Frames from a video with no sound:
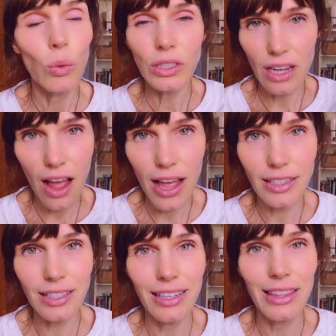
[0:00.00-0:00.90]
was
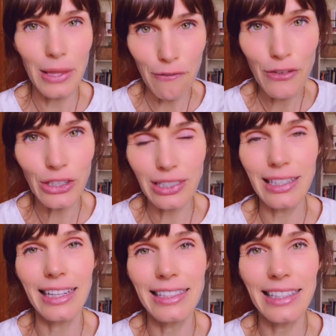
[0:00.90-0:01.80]
not the
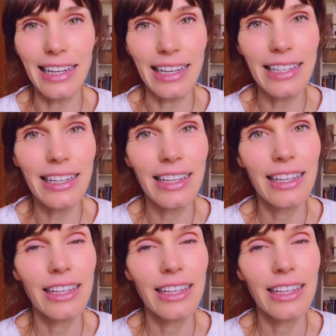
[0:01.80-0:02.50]
first incident.